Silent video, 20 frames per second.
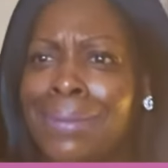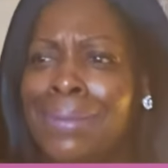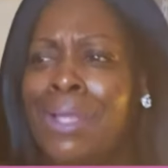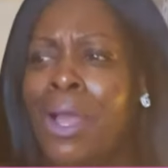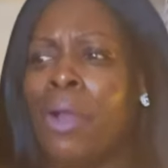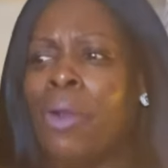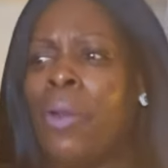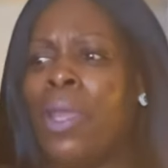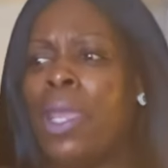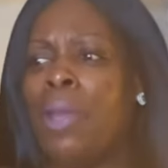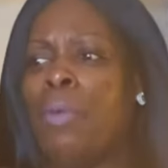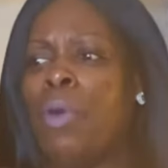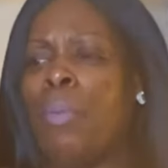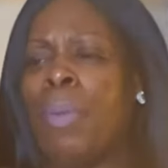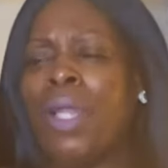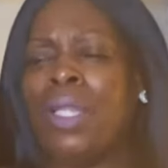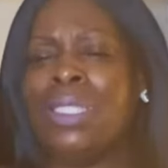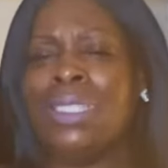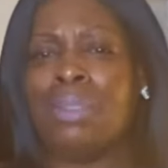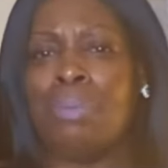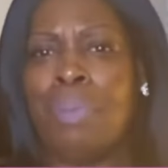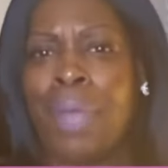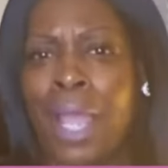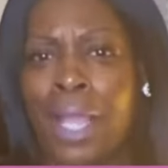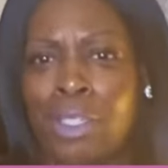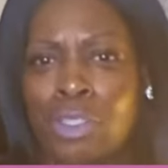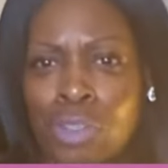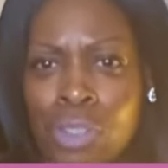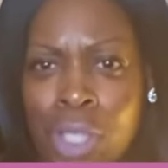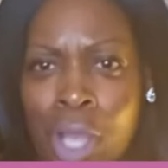Y'all gonna hear more about this in
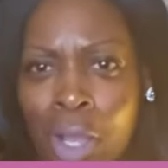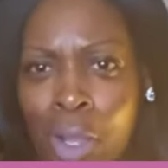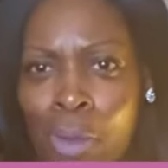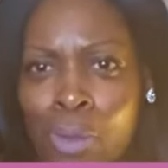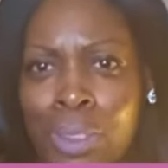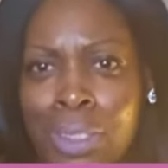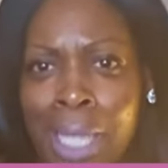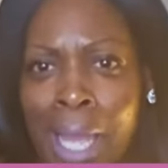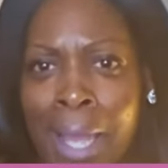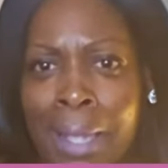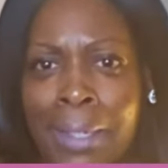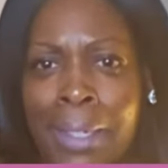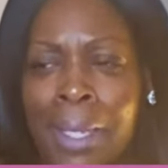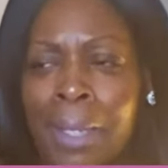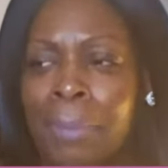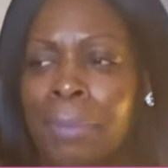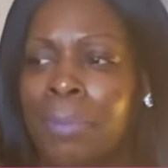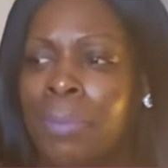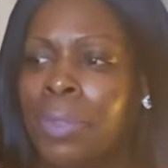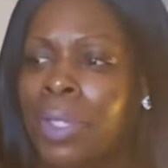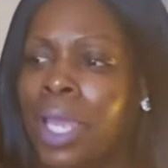Patreon. Go sign up.